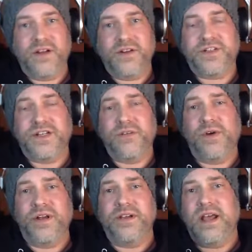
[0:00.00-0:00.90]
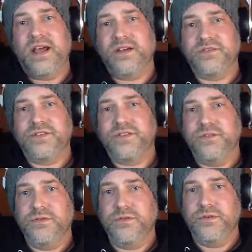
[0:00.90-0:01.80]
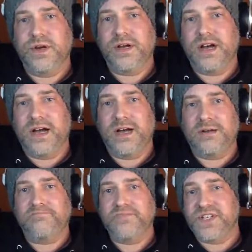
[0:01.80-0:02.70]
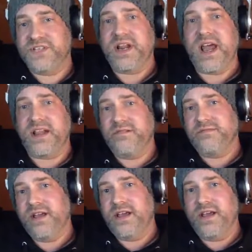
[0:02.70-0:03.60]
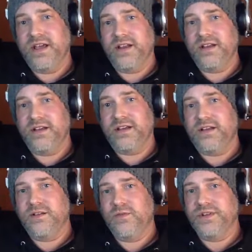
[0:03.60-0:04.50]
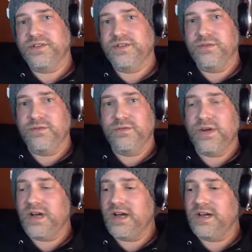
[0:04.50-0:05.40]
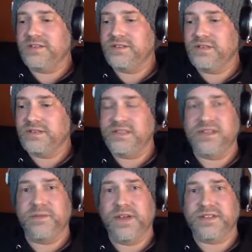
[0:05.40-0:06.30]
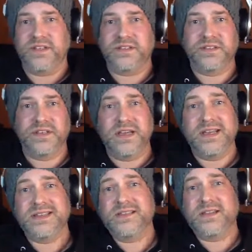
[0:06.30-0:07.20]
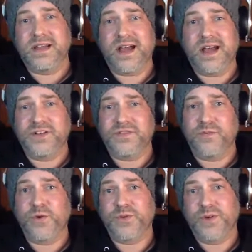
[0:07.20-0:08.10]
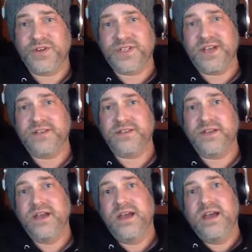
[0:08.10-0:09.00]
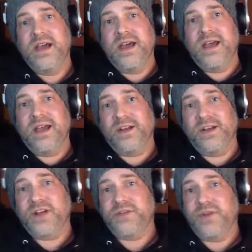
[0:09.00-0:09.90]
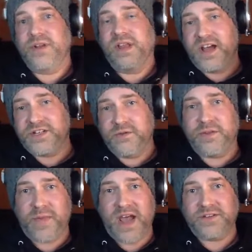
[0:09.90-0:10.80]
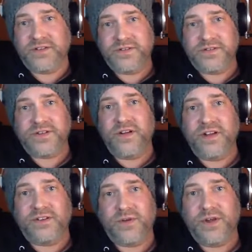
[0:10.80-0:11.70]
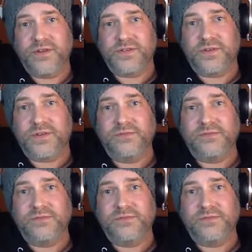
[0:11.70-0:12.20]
she went down to Cincinnati and went to CCMS. It's the Cincinnati College for Mortuary Science, and graduated last year with a bachelor's degree at 20 years old.